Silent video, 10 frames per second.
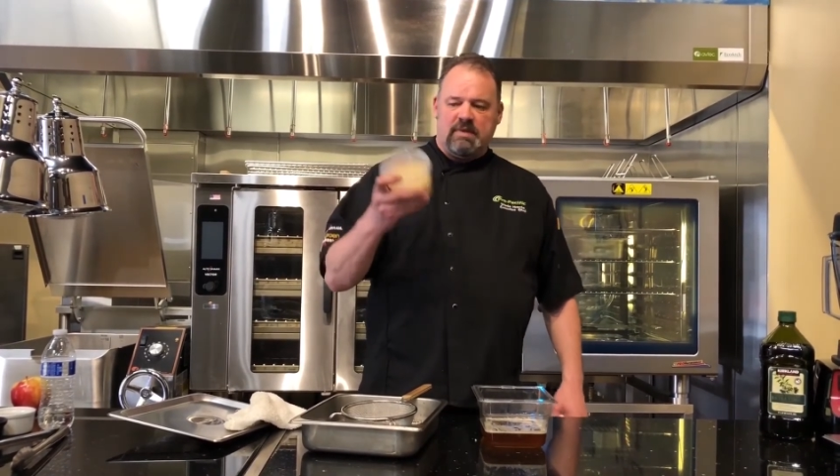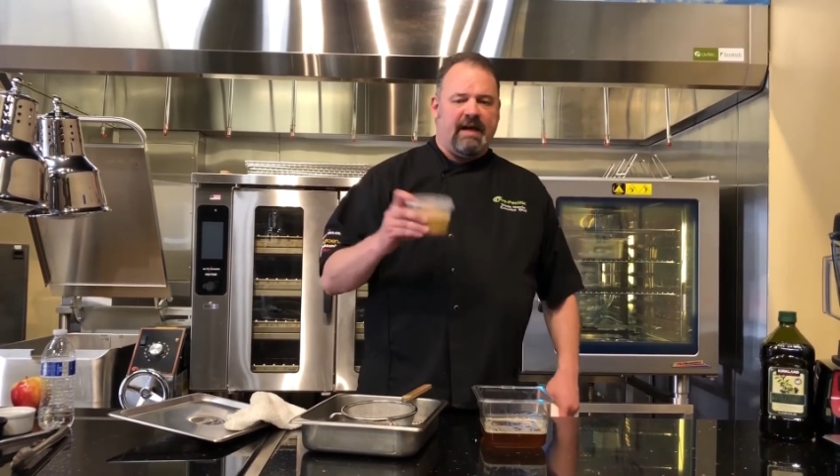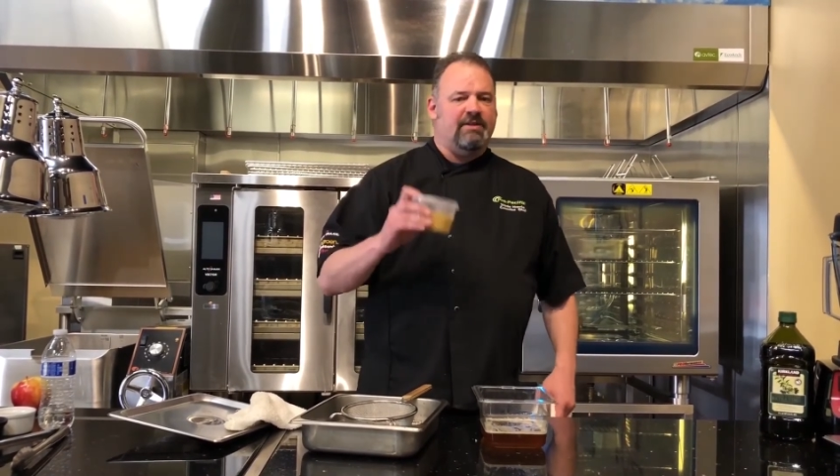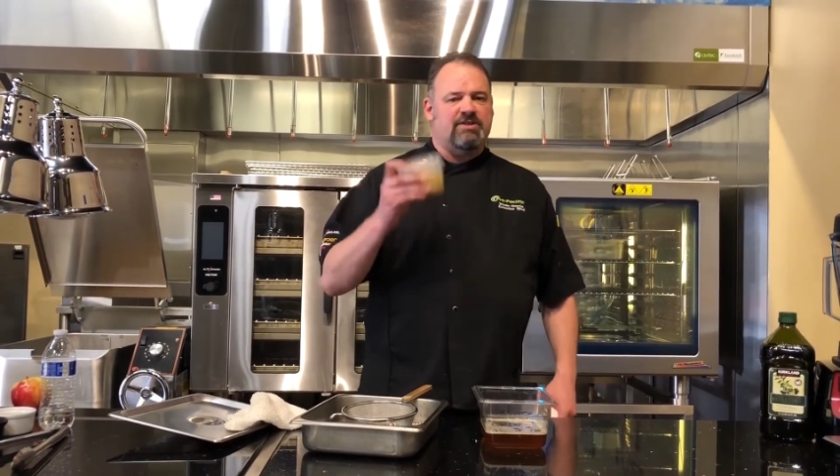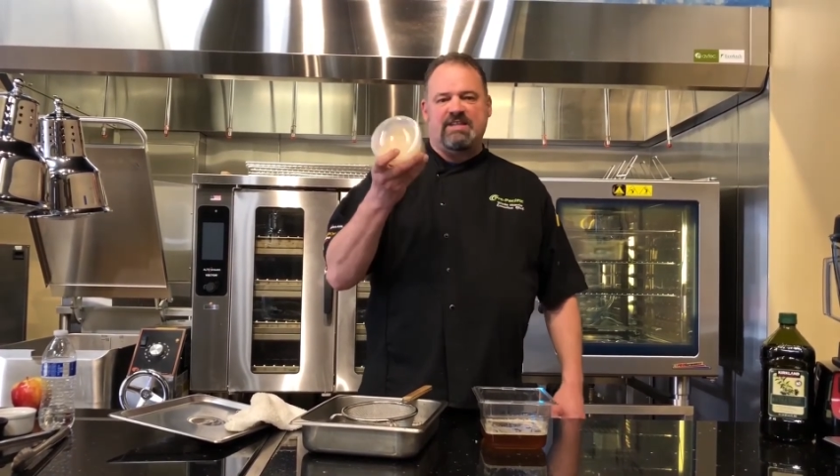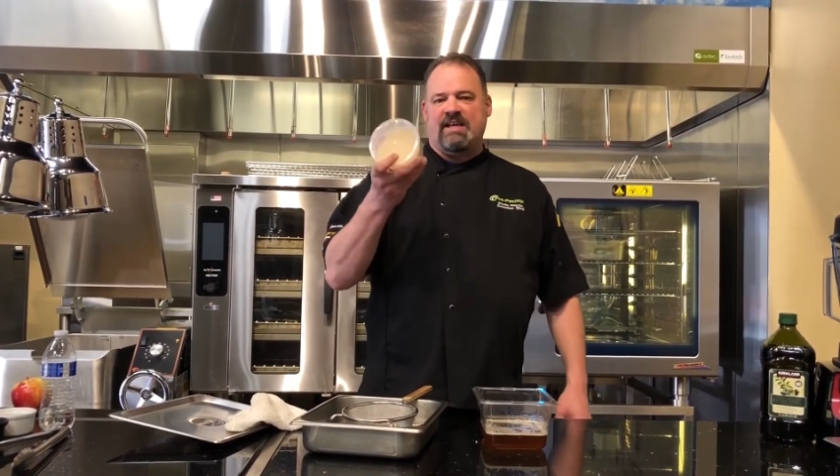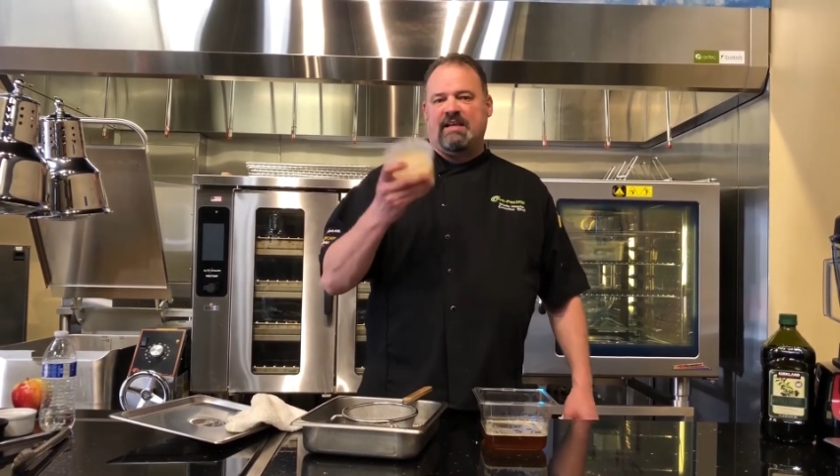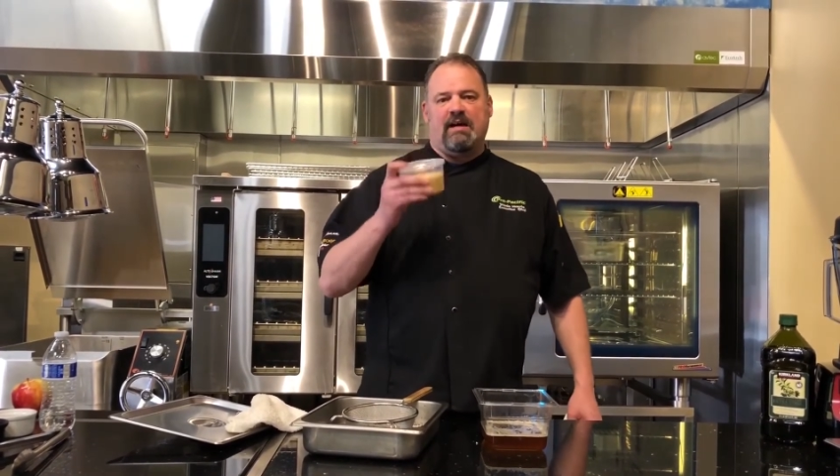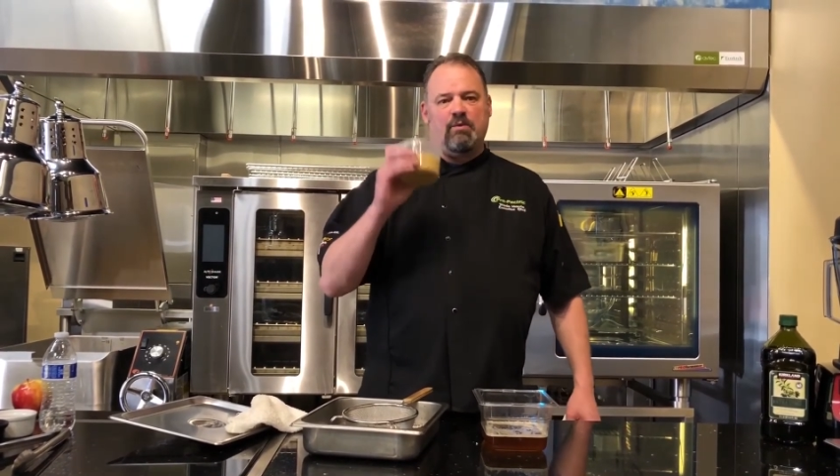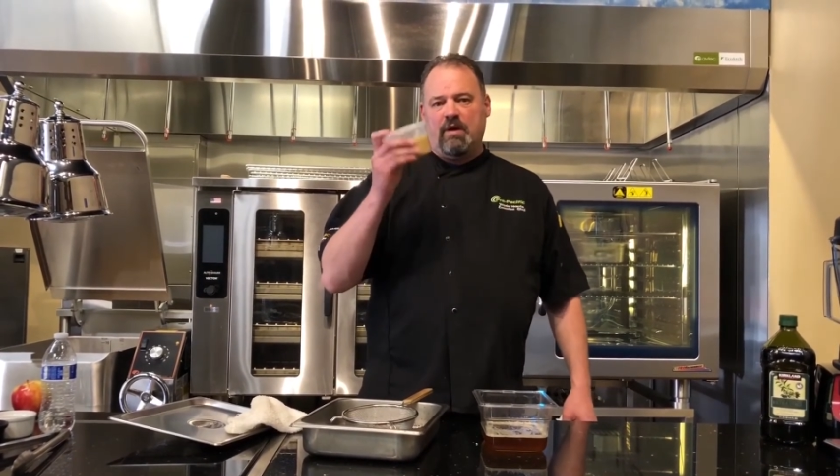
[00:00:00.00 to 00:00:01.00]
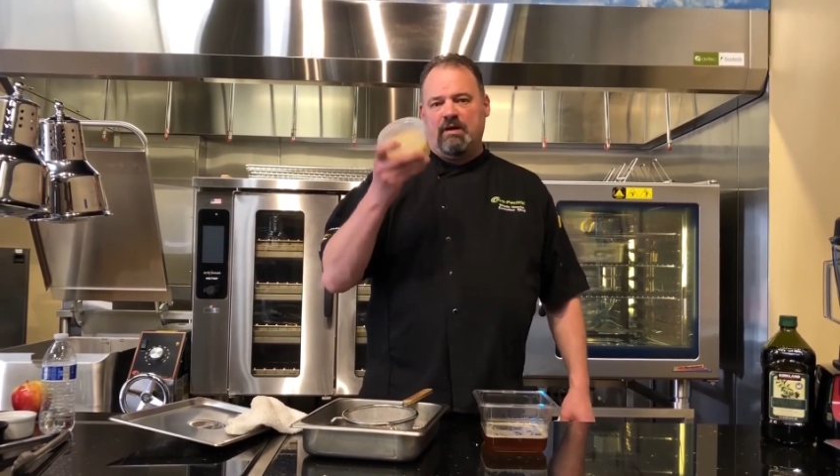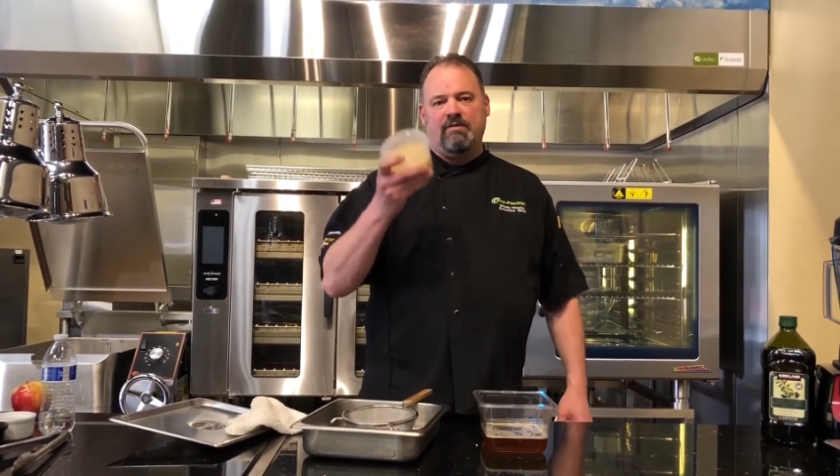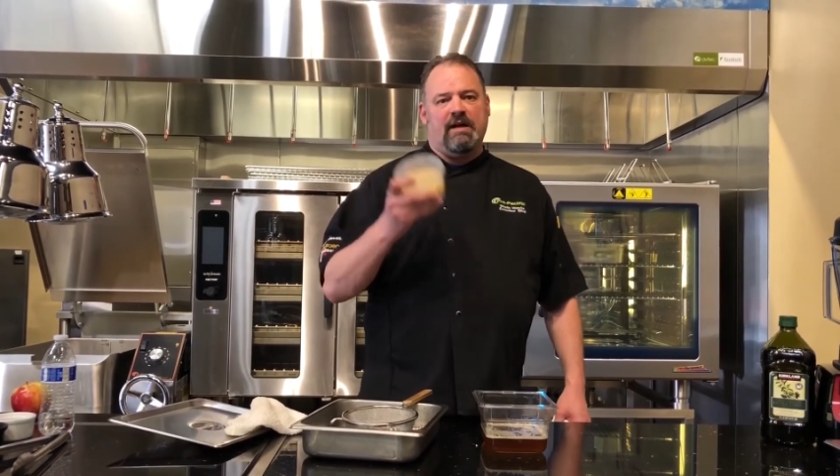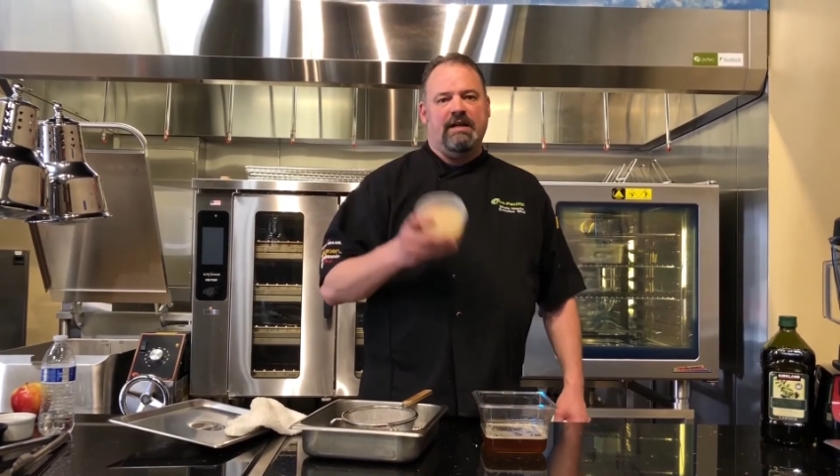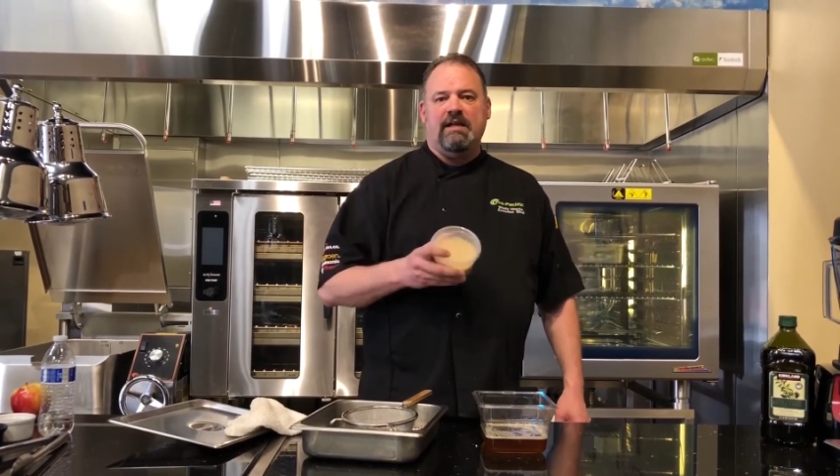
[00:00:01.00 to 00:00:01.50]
I can just take out whatever I